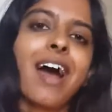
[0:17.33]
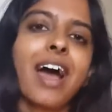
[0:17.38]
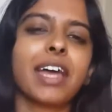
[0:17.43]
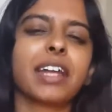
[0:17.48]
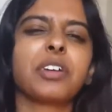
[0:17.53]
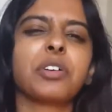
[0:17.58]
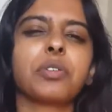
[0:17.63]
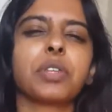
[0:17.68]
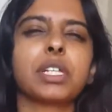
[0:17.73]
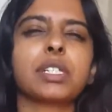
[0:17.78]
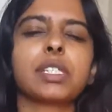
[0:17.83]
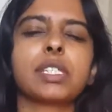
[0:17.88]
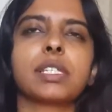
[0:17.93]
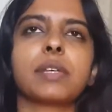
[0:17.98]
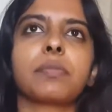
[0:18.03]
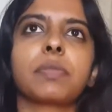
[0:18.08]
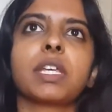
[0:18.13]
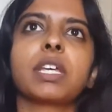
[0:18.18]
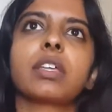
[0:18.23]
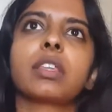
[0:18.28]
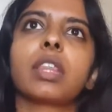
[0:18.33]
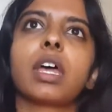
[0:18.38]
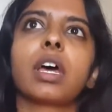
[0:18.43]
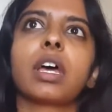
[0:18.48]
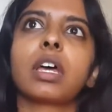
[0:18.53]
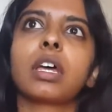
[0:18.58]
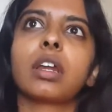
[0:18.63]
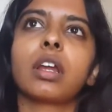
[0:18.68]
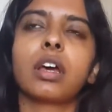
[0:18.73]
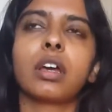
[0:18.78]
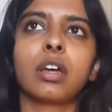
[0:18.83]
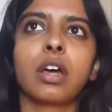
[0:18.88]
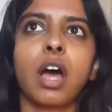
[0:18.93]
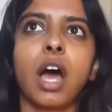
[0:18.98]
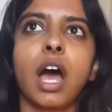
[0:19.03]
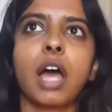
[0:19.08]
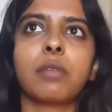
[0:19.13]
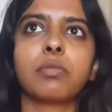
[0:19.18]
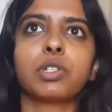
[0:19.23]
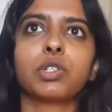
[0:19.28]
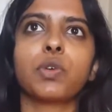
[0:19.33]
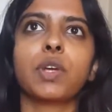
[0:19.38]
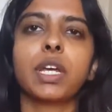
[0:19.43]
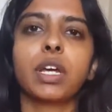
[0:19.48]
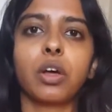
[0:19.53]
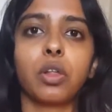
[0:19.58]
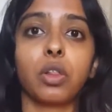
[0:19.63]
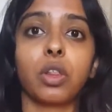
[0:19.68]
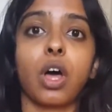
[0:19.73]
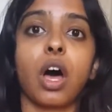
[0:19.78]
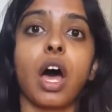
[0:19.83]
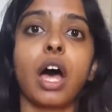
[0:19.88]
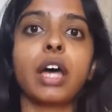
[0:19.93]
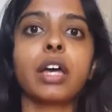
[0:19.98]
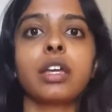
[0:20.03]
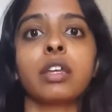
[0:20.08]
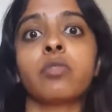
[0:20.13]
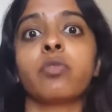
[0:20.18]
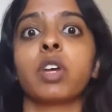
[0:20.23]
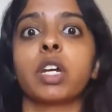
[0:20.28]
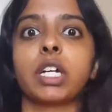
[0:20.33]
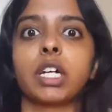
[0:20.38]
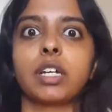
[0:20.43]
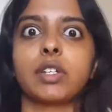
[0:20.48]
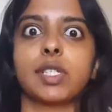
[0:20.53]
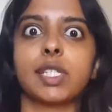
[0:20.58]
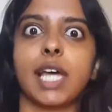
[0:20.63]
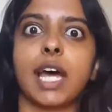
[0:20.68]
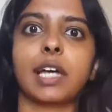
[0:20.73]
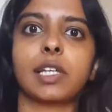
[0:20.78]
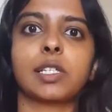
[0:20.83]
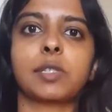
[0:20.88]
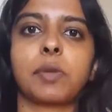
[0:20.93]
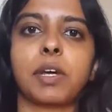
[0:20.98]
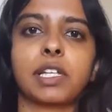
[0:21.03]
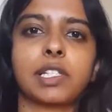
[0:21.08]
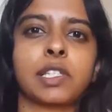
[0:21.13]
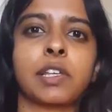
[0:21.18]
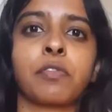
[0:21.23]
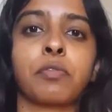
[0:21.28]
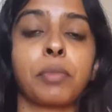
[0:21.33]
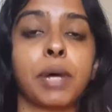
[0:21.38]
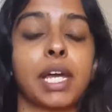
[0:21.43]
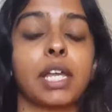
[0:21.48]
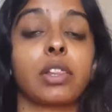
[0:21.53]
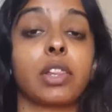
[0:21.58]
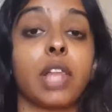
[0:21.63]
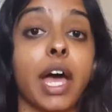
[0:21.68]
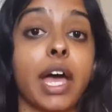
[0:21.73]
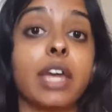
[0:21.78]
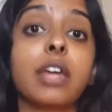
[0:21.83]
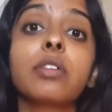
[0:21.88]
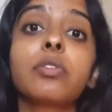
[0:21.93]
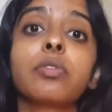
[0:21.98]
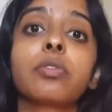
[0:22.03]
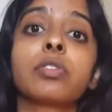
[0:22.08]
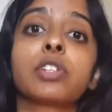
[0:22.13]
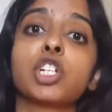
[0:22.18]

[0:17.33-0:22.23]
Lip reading: I know that's something that I'm doing a lot in various aspects of my life,